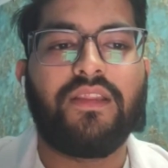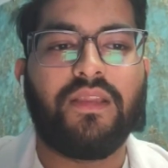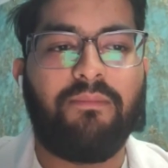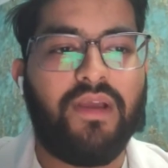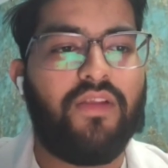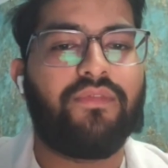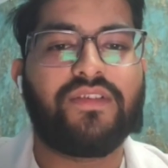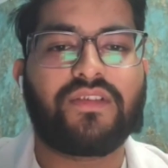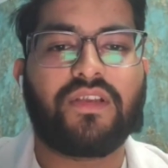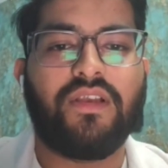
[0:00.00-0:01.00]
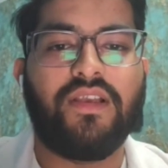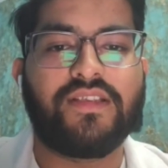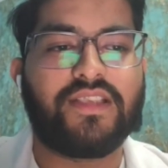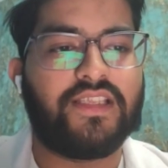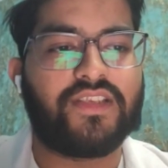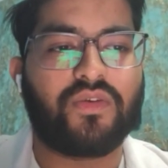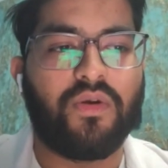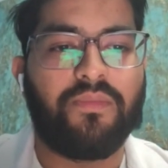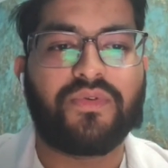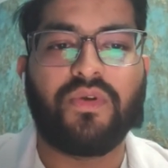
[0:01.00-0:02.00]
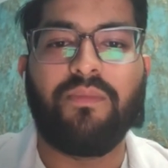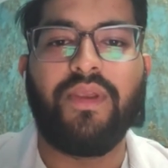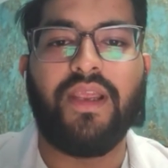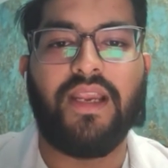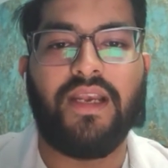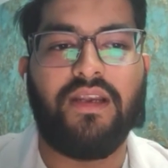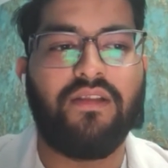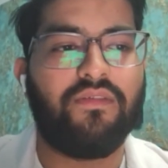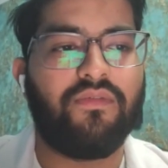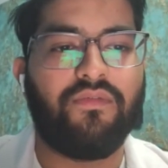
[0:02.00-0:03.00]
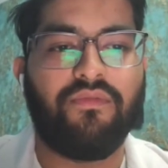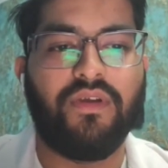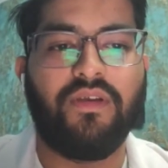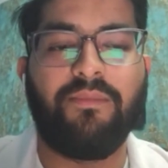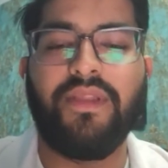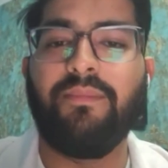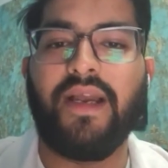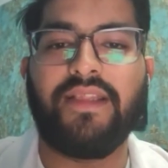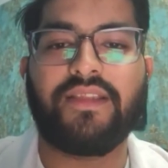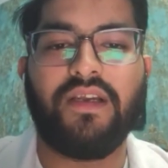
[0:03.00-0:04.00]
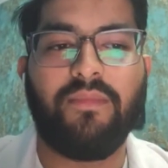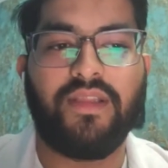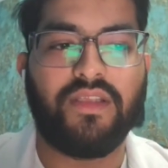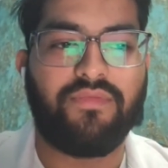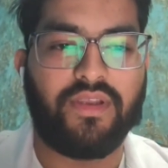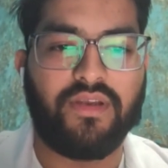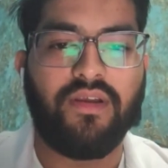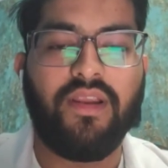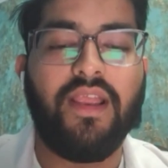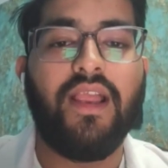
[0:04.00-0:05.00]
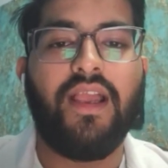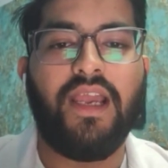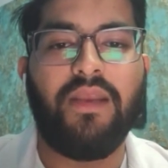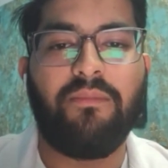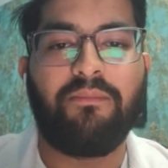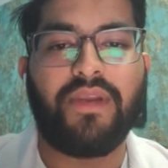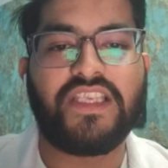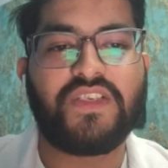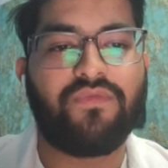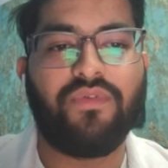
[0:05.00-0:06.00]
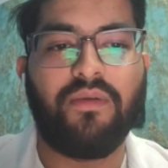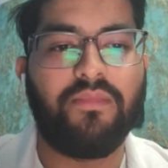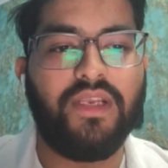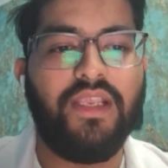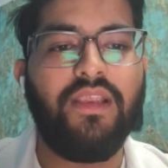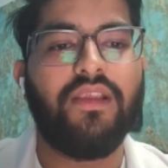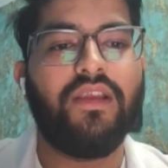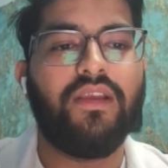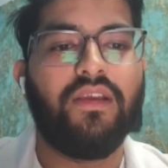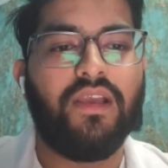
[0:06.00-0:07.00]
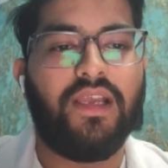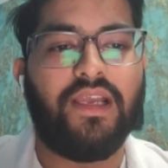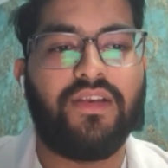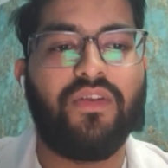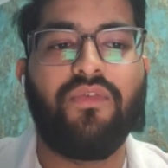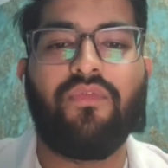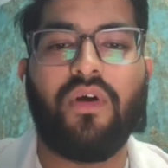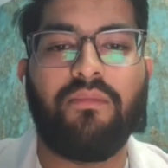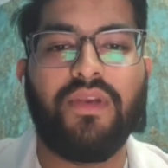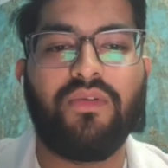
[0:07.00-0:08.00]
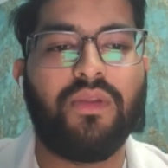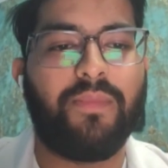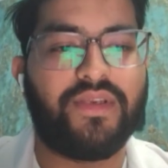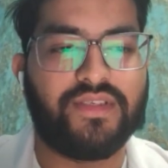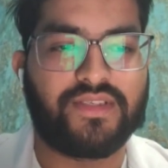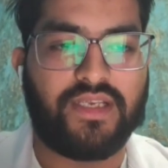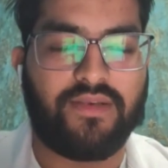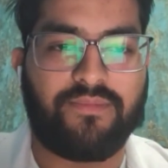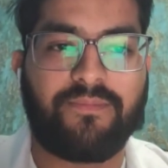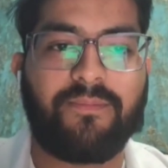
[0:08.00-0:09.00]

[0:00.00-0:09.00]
The pedal of the stethoscope should be held by the thumb and the finger and pressed firmly and uniformly to the patient's skin.